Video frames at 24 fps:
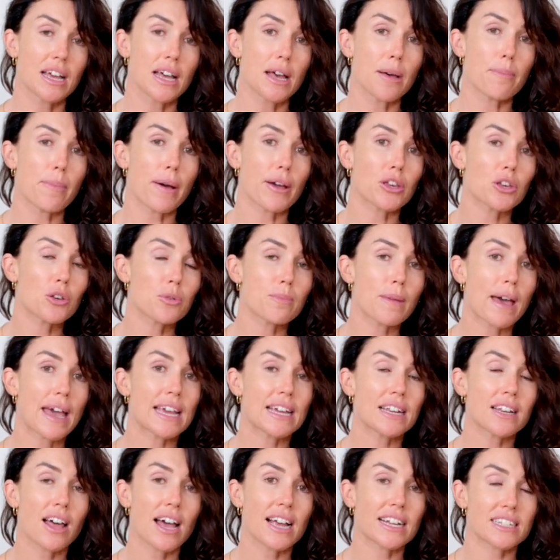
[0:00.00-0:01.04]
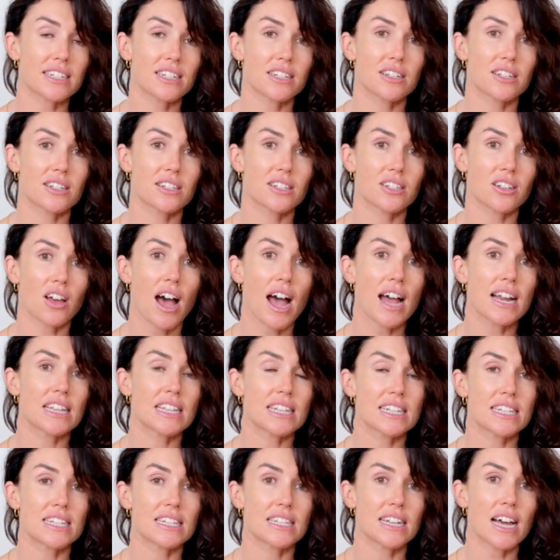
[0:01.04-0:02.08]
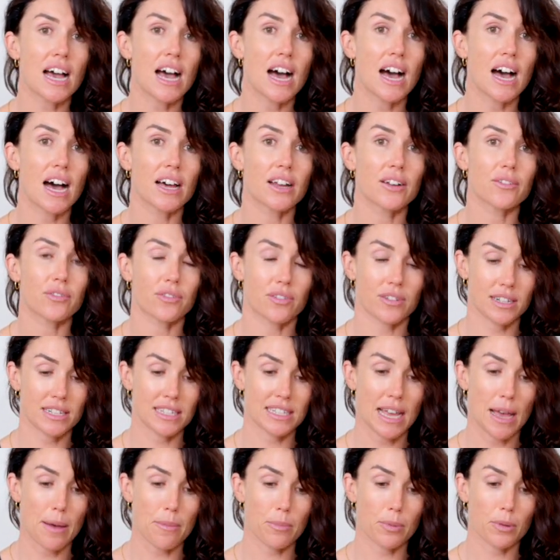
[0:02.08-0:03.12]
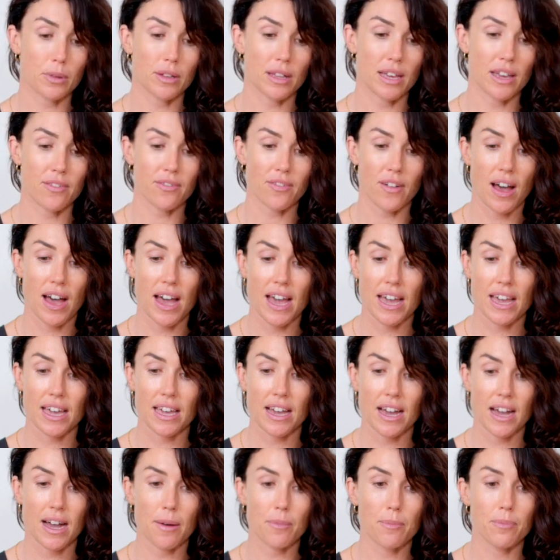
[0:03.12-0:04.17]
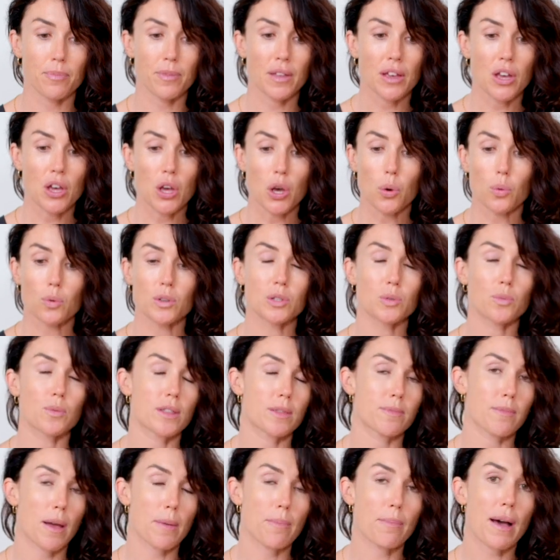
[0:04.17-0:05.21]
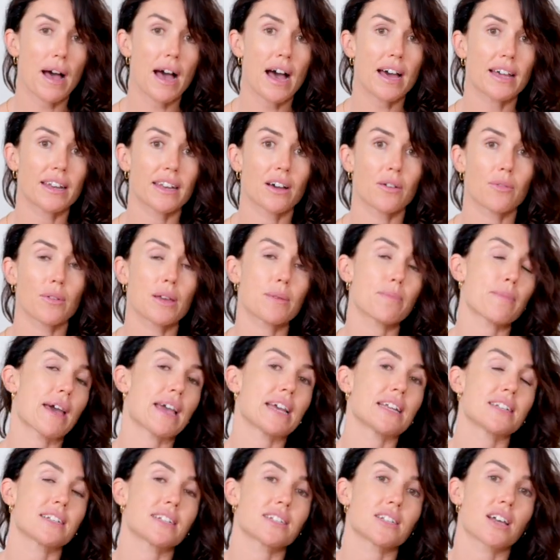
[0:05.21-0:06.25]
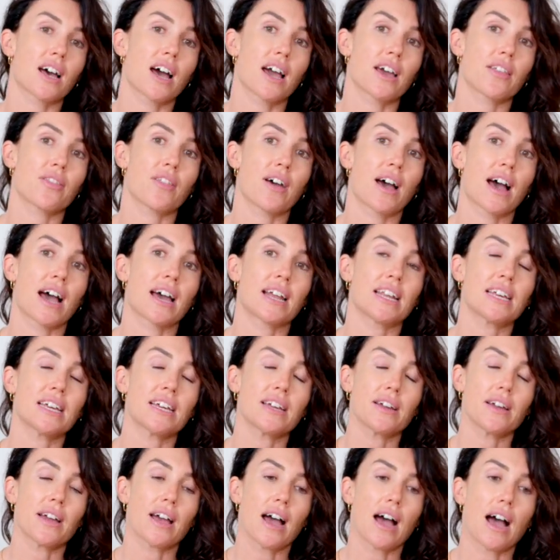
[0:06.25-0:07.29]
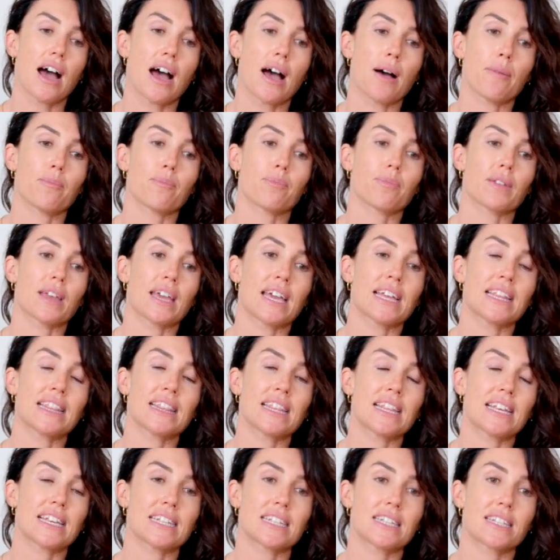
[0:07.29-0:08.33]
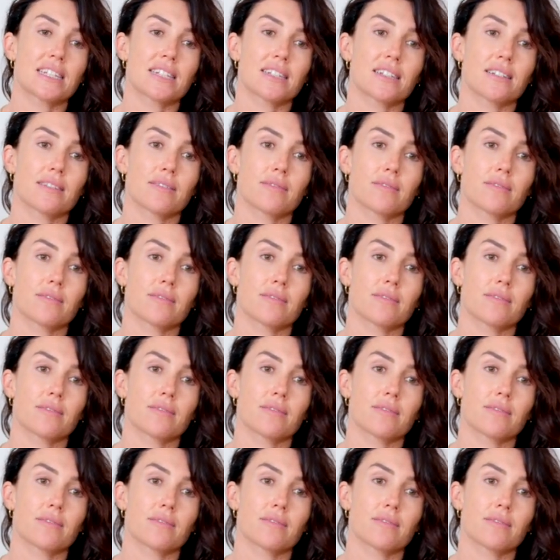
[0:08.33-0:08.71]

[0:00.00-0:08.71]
But you may like to decide at the start, for example, if I was with my partner, we may decide that in this